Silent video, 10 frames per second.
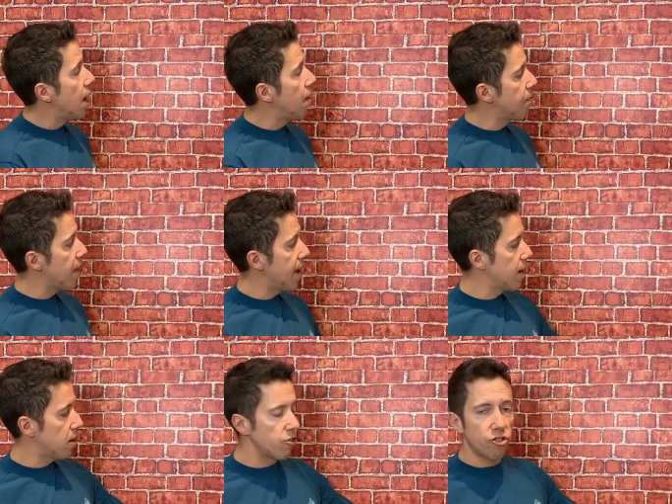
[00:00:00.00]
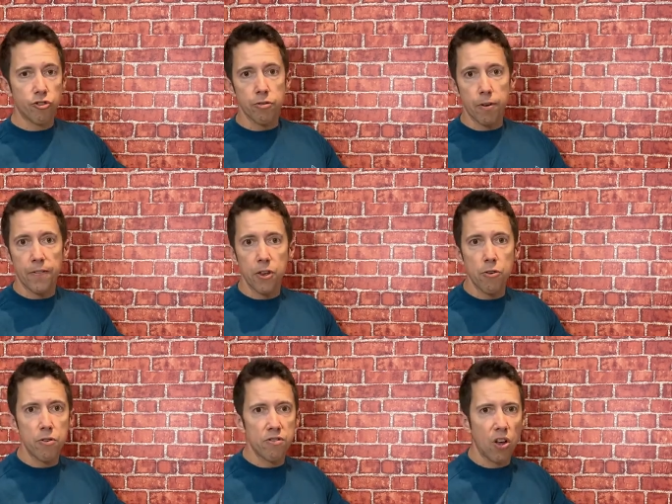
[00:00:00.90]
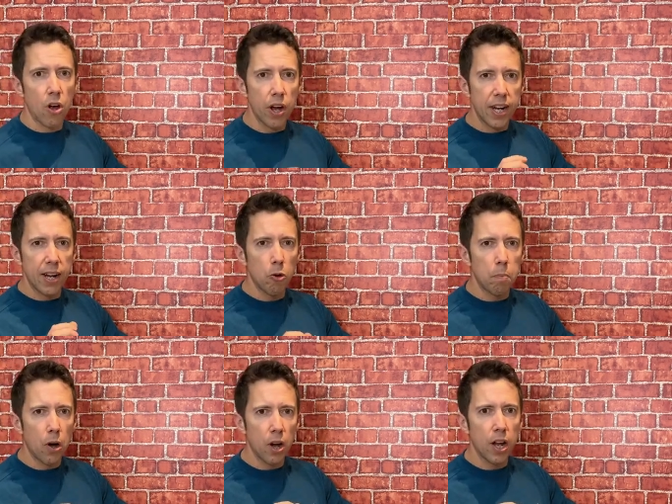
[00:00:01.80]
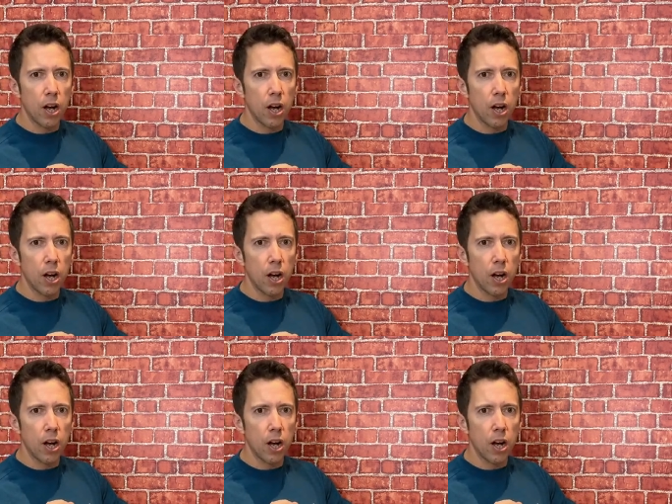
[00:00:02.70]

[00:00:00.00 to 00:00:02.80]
and then I just drilled a few tiny little pilot